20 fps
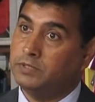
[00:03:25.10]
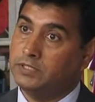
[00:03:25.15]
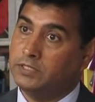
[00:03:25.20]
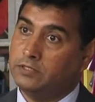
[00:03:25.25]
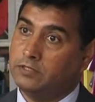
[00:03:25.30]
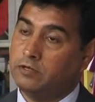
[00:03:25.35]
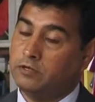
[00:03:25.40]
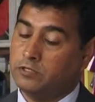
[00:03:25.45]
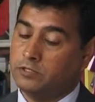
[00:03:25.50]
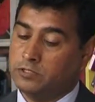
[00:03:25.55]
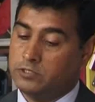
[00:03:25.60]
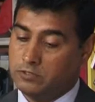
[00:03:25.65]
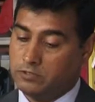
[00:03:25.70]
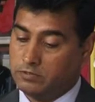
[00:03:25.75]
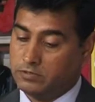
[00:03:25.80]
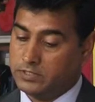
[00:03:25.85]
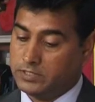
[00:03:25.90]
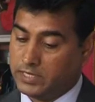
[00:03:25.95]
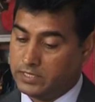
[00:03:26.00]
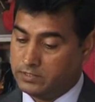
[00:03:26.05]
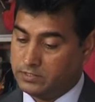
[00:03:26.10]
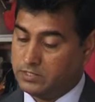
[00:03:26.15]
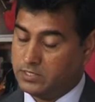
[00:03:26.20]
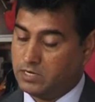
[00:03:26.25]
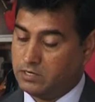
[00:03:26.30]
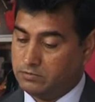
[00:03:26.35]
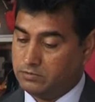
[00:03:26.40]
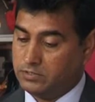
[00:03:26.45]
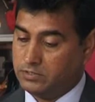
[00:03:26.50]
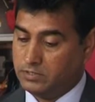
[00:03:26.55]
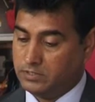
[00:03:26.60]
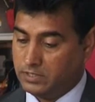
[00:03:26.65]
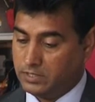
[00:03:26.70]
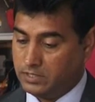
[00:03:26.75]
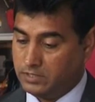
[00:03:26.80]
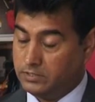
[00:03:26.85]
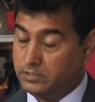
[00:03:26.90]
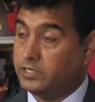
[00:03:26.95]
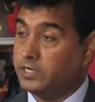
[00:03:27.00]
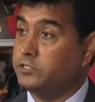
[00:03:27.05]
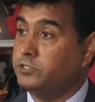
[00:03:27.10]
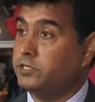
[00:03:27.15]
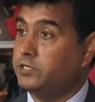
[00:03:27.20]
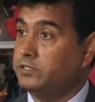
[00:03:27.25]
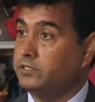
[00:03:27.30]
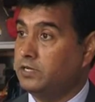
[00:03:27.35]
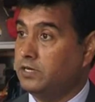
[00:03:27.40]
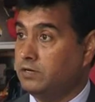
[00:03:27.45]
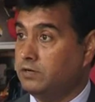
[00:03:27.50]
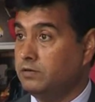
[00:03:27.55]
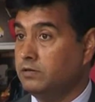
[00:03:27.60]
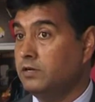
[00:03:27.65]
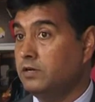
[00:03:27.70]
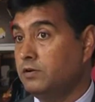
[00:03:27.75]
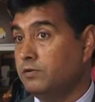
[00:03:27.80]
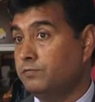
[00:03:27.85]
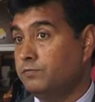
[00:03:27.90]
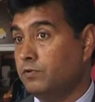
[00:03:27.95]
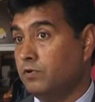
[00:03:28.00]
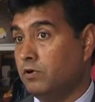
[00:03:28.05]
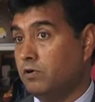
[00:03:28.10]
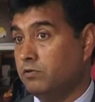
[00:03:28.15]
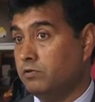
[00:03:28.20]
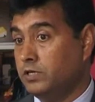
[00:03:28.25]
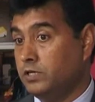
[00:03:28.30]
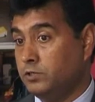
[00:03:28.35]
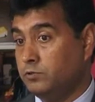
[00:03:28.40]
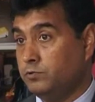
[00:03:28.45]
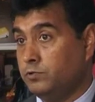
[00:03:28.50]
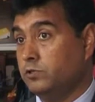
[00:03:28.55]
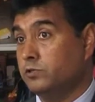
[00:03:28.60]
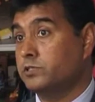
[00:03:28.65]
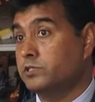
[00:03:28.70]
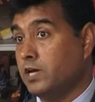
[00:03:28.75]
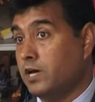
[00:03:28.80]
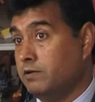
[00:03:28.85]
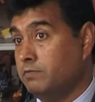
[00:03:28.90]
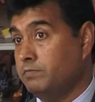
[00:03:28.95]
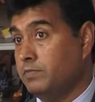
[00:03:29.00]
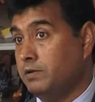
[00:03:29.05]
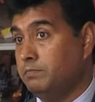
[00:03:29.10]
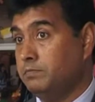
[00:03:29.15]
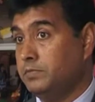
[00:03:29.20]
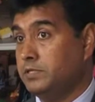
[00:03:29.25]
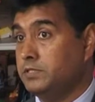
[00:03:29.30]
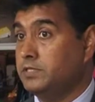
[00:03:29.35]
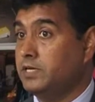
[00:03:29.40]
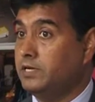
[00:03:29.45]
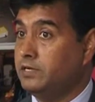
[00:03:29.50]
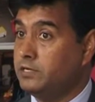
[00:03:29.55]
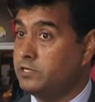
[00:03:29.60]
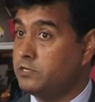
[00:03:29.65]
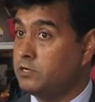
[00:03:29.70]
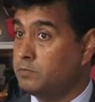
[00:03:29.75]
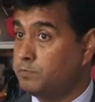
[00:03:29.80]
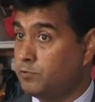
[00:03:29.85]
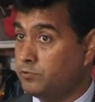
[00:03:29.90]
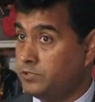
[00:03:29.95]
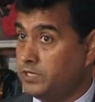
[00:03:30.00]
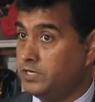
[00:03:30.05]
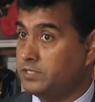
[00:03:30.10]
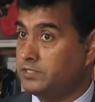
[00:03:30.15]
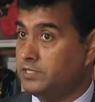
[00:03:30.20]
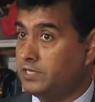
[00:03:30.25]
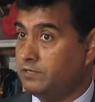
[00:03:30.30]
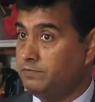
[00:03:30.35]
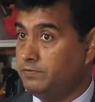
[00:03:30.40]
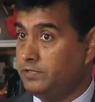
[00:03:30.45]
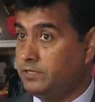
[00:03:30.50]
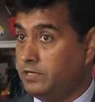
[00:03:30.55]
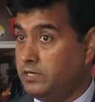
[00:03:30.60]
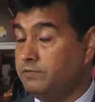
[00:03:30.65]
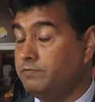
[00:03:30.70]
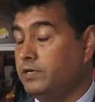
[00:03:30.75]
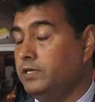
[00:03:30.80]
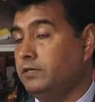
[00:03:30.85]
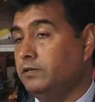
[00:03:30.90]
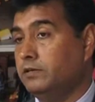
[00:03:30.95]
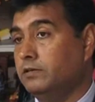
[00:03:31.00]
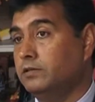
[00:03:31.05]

but it also sets out the agenda for individual staff members and little projects that we deliver.